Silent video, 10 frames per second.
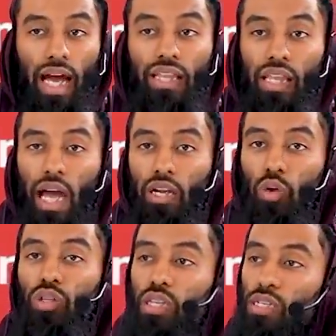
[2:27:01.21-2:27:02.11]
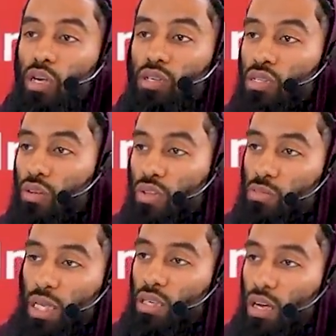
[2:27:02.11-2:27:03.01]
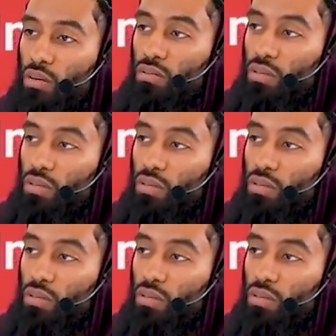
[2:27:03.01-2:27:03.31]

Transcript: and dilute the seriousness of this matter.